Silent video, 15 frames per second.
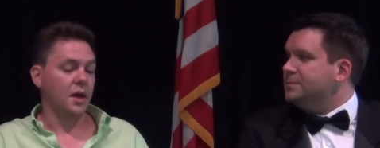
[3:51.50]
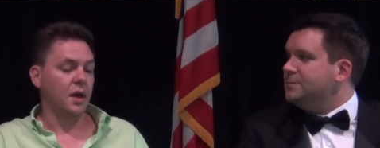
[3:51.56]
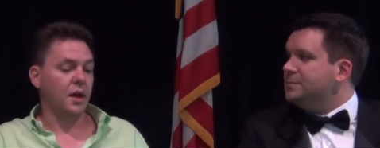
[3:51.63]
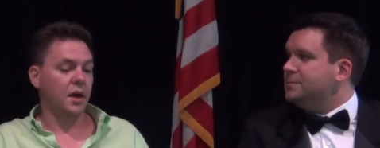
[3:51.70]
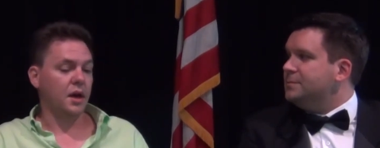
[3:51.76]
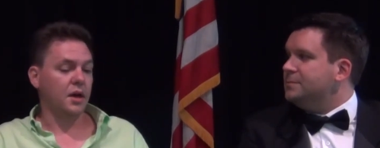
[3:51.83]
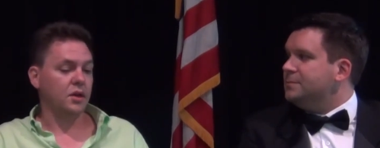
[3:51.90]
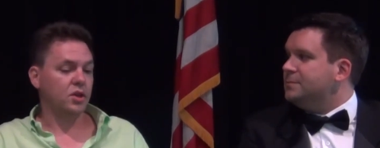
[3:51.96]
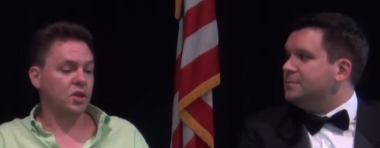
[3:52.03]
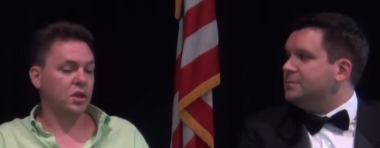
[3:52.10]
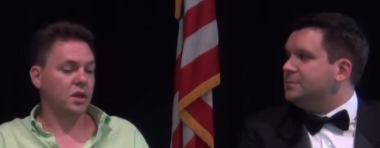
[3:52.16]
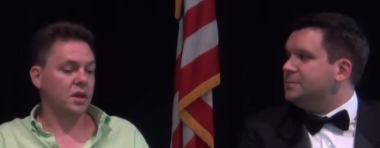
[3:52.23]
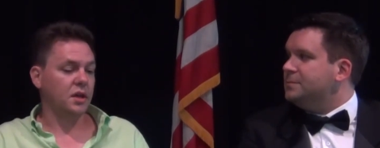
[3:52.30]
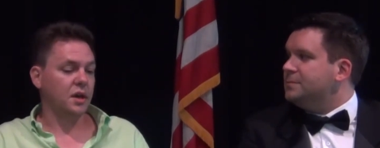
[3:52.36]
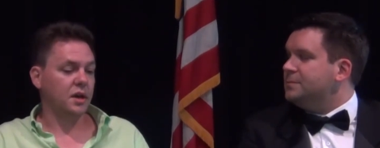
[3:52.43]
Speaker 1: Uh,
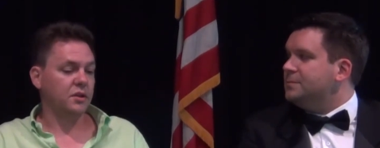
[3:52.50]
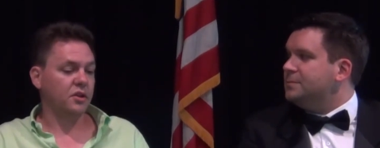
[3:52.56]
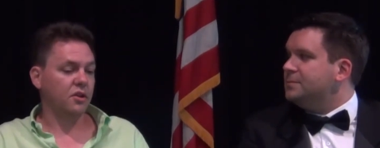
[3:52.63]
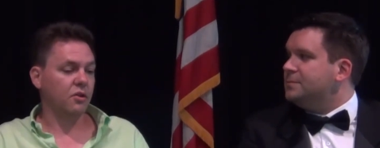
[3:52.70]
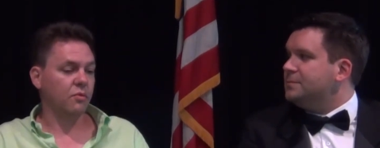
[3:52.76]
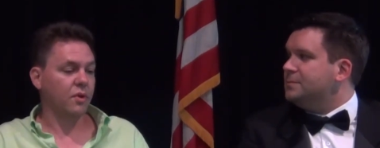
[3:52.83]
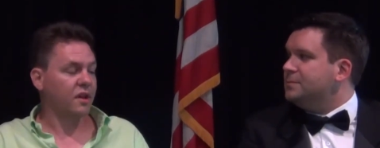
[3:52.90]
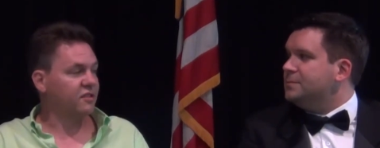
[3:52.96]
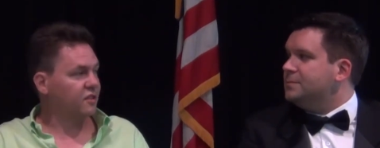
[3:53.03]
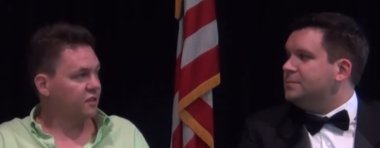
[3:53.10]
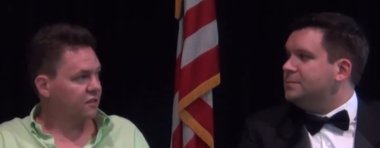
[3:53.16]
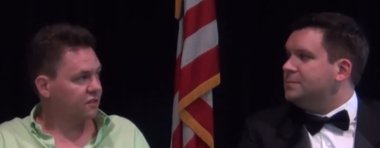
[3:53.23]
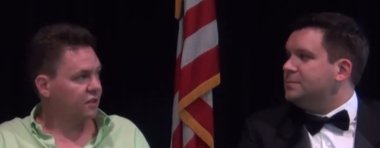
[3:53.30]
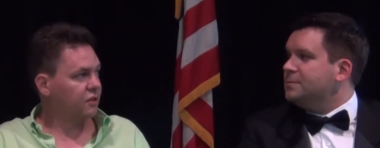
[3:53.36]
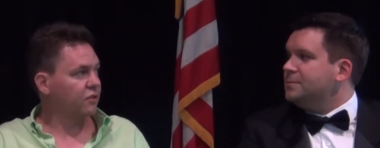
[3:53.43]
she did her
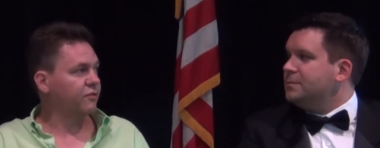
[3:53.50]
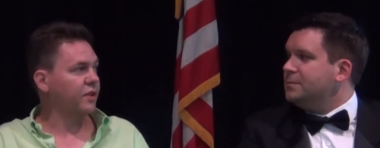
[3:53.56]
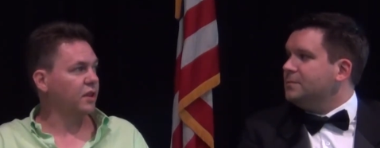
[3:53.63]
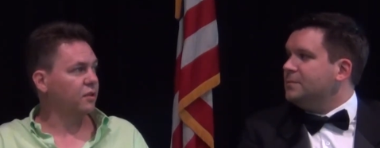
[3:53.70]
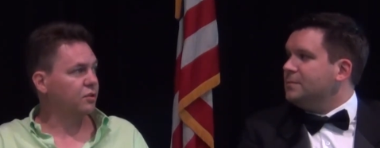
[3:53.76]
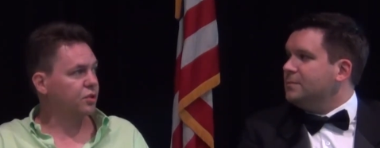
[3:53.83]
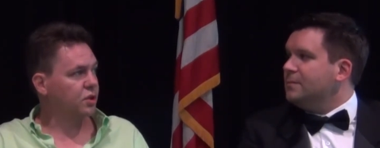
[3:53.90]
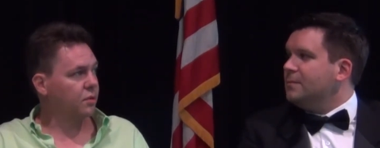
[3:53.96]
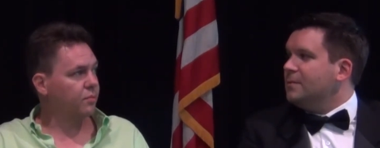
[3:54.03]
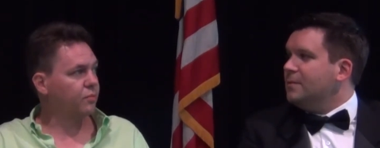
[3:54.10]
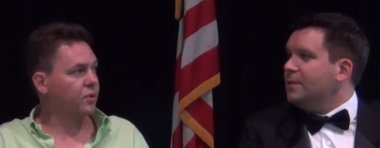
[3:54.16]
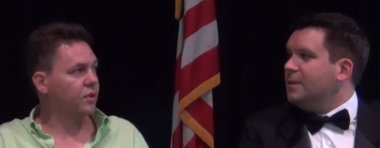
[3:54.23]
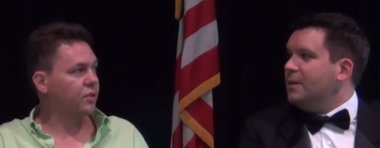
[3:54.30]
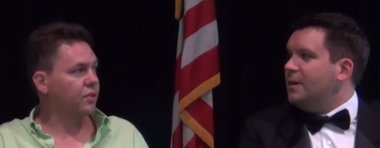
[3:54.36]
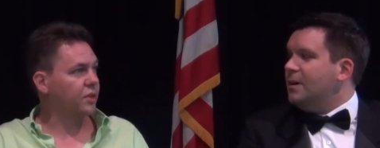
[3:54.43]
residency and her fellowship
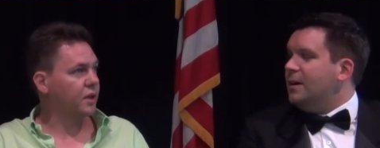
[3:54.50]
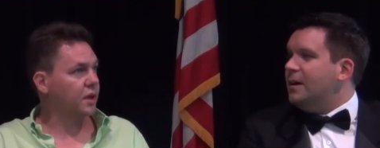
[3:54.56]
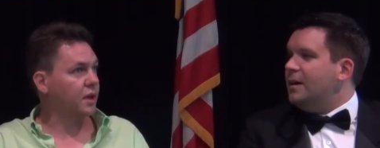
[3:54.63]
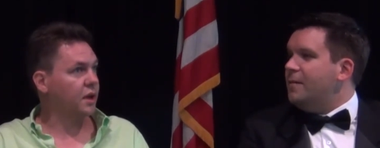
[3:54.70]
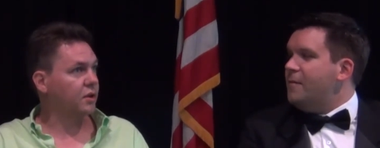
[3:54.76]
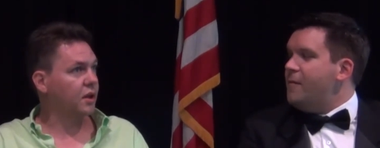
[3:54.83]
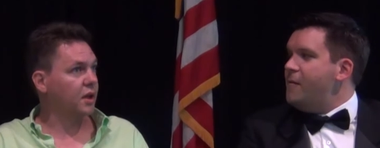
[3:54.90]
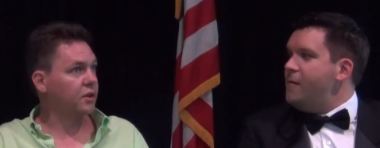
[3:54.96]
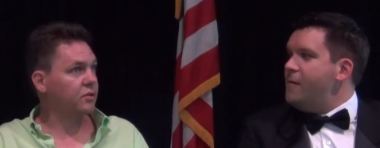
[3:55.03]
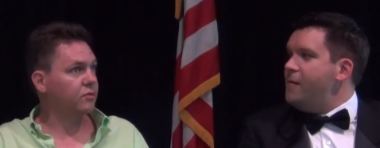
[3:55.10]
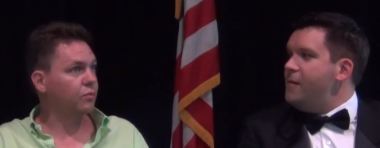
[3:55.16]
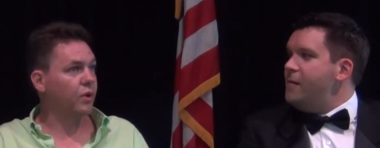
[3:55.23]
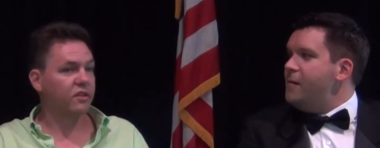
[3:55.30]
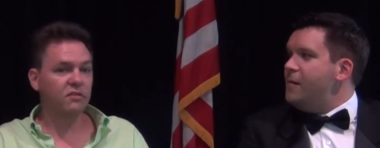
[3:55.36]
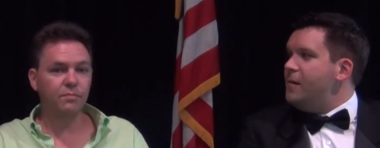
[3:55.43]
with at,
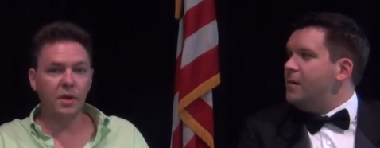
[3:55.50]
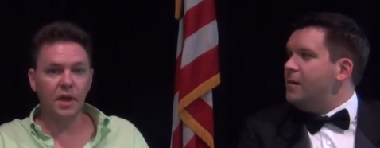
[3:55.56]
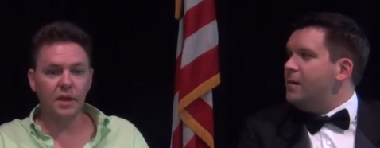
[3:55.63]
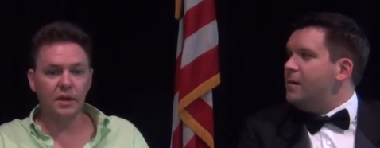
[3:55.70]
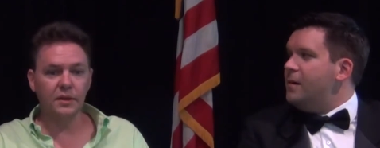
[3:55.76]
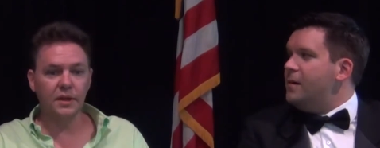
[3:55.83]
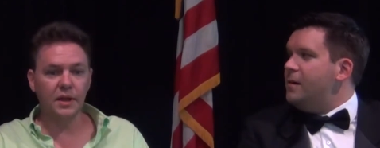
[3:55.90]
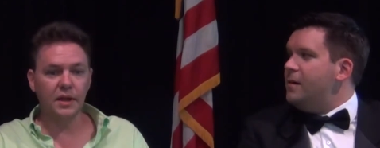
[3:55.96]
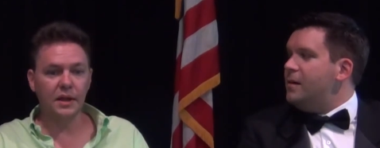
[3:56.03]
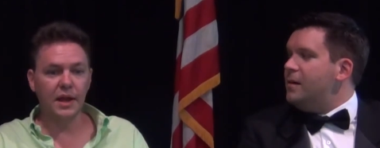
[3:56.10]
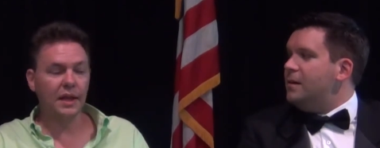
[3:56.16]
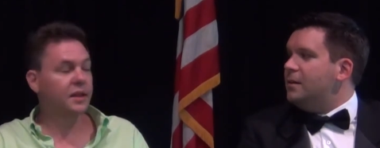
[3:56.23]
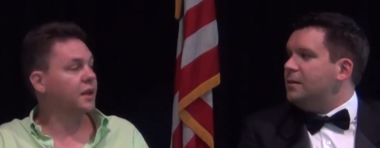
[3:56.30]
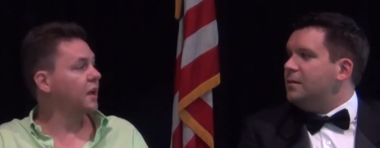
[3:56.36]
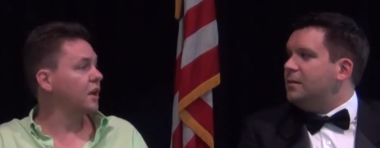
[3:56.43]
at, West Penn and then at
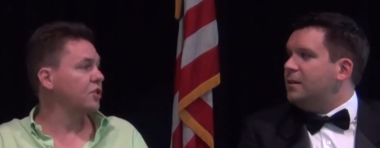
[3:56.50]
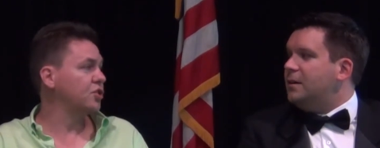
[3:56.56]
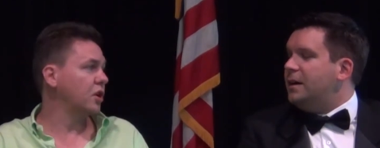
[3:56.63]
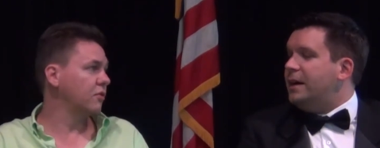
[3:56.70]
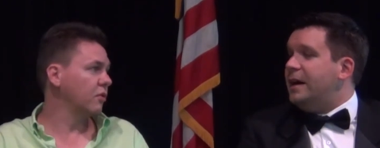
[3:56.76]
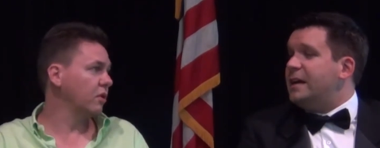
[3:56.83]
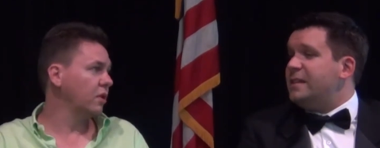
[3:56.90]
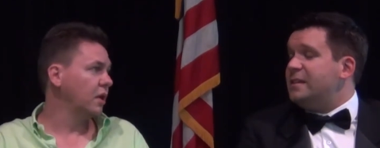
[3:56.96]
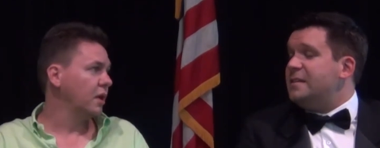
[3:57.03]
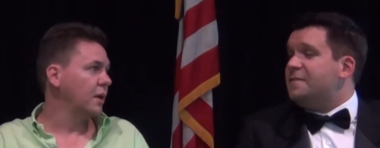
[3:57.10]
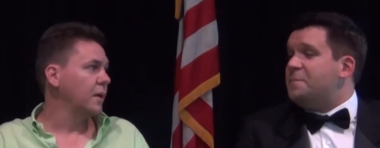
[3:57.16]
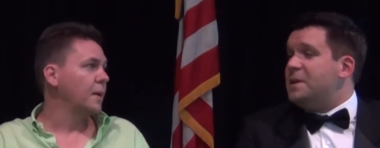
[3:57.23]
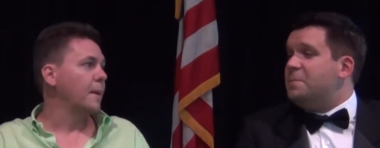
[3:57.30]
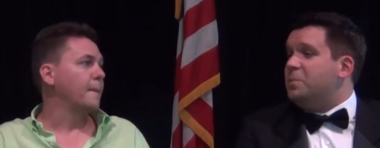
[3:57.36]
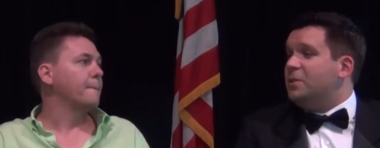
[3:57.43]
Allegheny General. I think
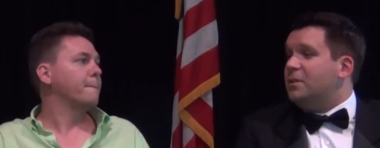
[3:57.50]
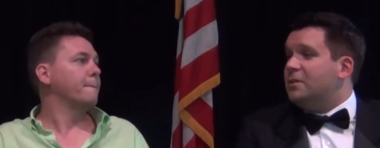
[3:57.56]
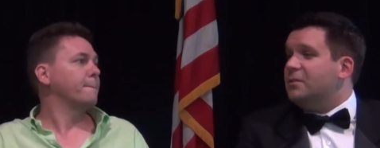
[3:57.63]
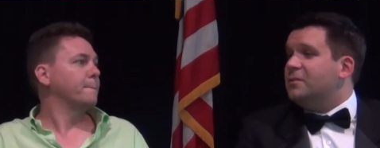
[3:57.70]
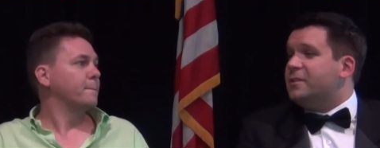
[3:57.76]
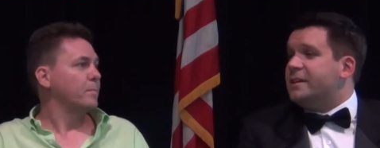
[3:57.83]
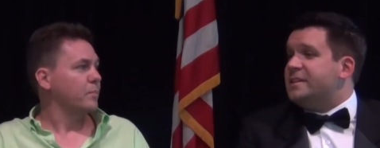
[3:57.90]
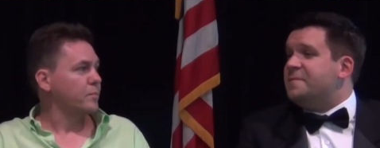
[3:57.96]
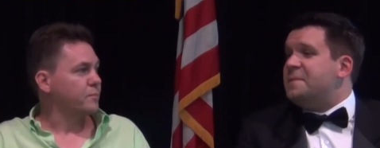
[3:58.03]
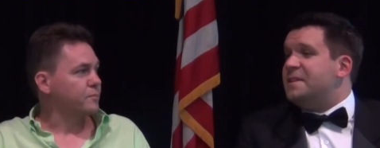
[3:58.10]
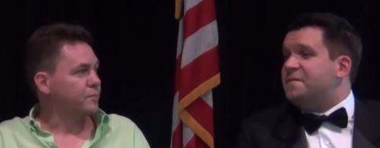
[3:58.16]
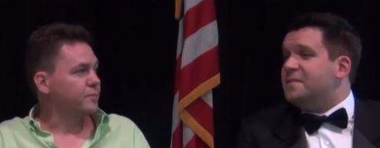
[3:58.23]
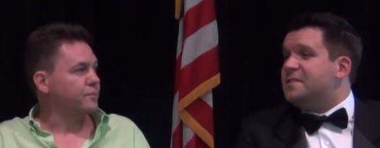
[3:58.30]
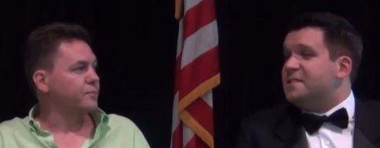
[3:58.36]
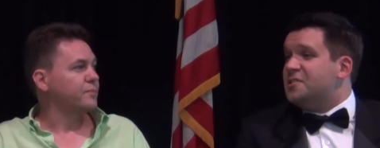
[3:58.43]
Speaker 2: if people are looking to
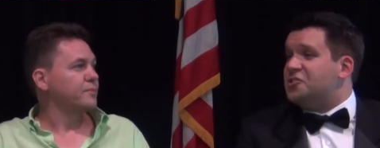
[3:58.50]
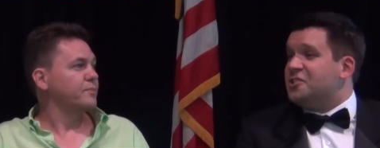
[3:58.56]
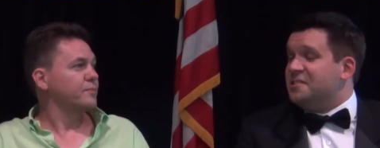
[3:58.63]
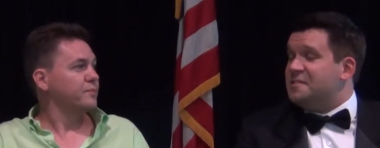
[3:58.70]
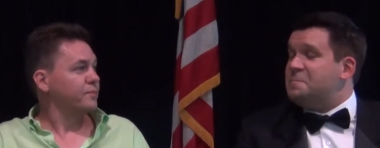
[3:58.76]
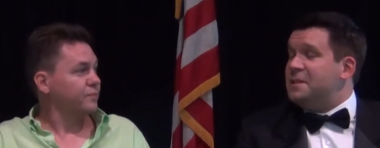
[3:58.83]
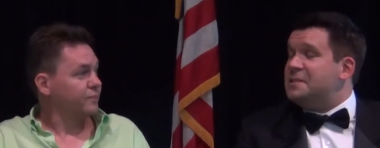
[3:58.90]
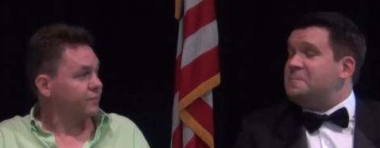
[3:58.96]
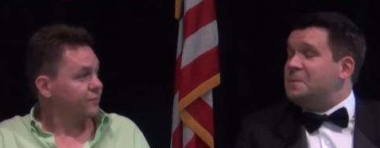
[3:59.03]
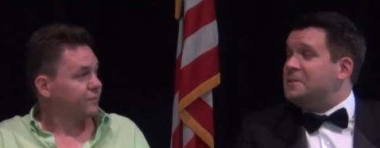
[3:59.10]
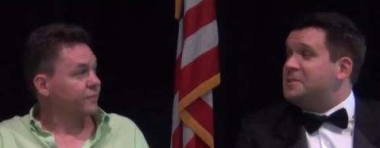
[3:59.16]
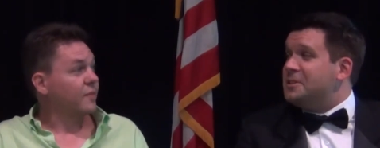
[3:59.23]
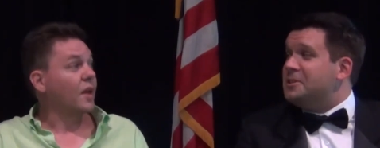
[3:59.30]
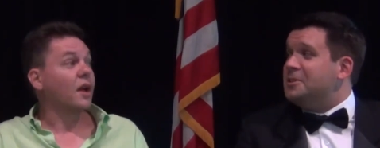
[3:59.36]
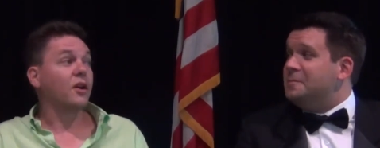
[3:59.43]
meet physicians,
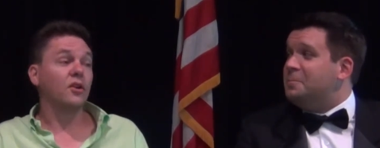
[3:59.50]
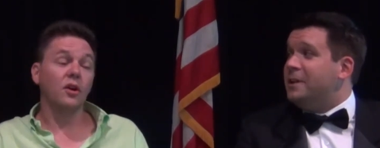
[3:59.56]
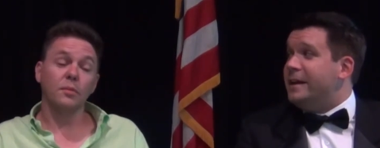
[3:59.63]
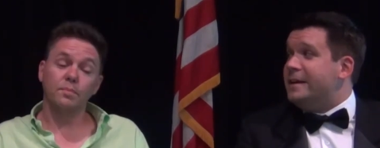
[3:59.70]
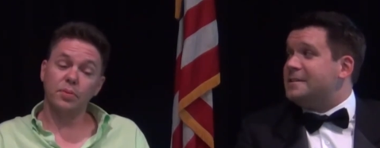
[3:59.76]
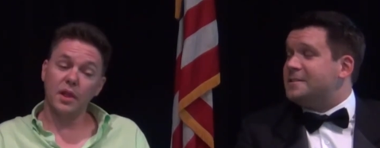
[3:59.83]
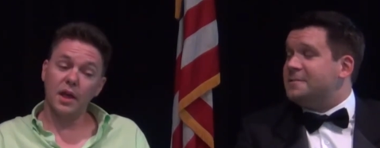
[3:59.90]
Pittsburgh's a good place. Good